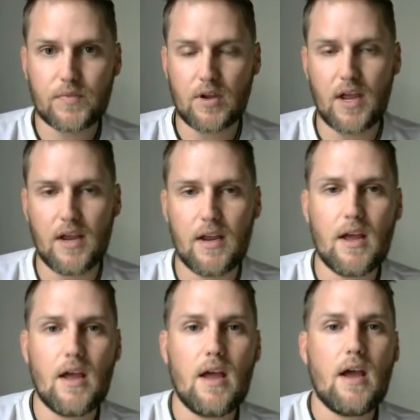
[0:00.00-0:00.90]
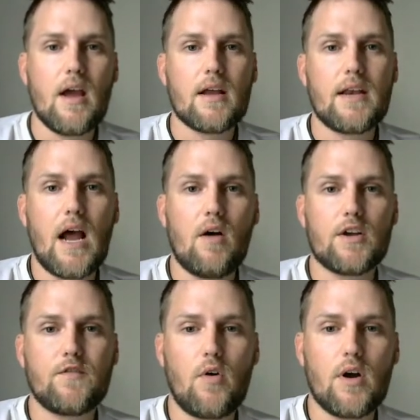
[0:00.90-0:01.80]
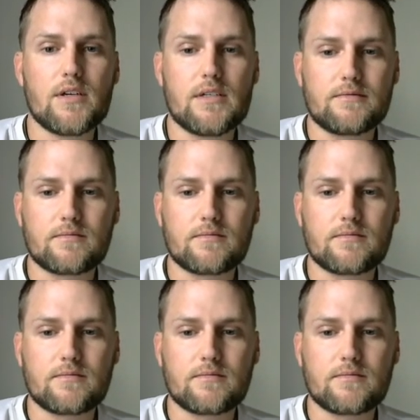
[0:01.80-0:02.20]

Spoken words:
Okay. Now, as far as